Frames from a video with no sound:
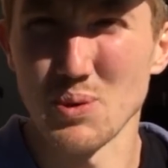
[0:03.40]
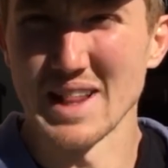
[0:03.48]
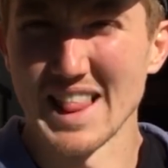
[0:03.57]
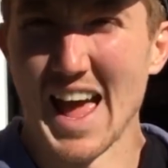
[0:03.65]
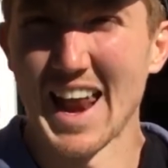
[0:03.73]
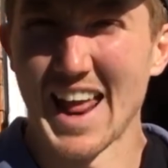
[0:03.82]

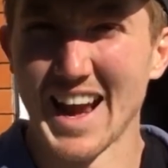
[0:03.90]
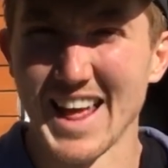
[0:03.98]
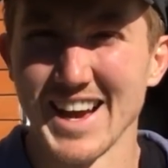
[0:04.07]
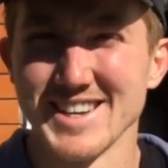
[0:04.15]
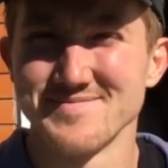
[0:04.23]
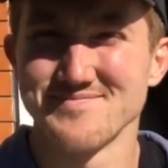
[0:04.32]
pretty loud out
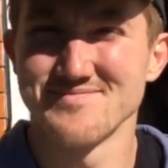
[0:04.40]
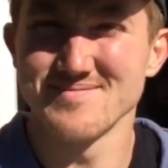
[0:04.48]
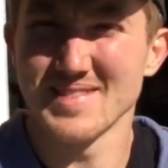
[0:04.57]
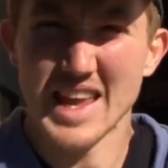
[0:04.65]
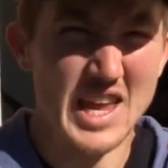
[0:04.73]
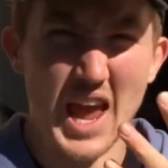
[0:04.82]
here.
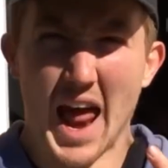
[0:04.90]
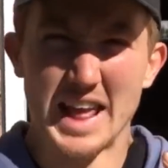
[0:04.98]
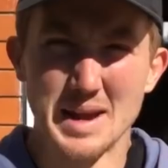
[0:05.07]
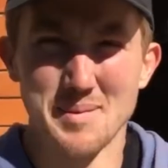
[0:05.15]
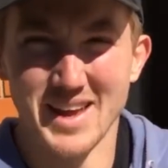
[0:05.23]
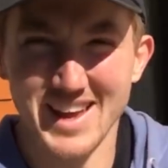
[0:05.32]
Can't
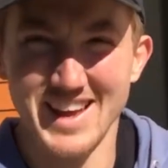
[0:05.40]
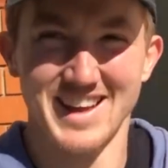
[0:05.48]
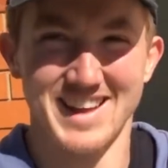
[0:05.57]
hear me.